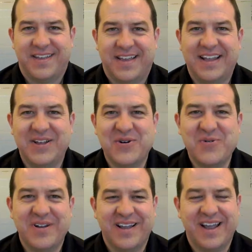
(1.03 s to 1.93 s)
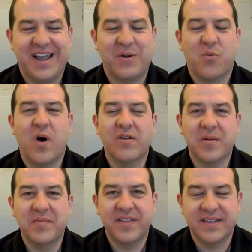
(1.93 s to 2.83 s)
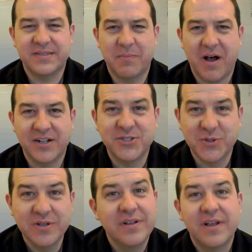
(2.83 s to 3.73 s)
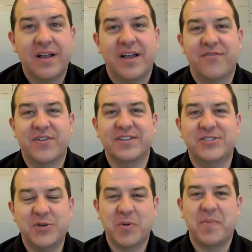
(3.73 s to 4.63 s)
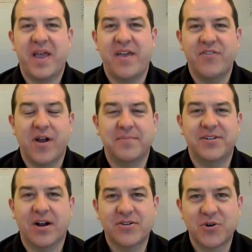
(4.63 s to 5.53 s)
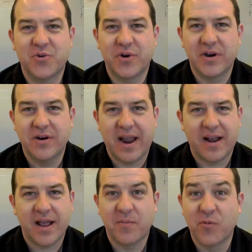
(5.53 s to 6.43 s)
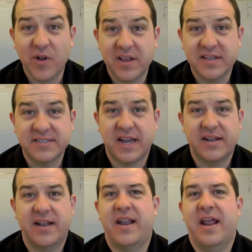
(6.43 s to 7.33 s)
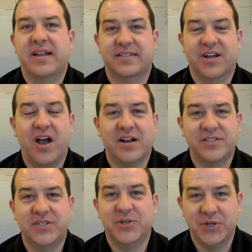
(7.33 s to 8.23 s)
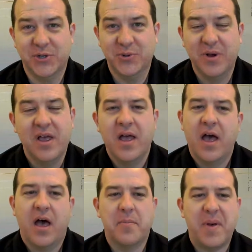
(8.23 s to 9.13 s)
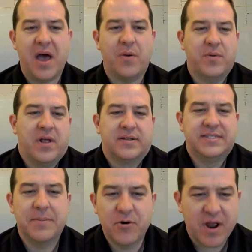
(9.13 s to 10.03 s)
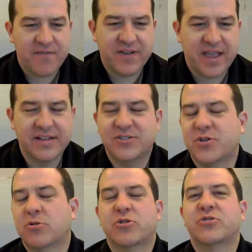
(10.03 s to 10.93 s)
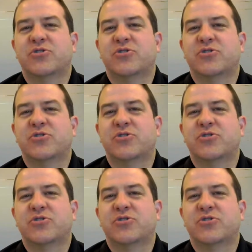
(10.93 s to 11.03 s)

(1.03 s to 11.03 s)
Hello and welcome to this module of consumer behavior. I'm Dr. Greer and I'm really excited today to talk to you about demographics and social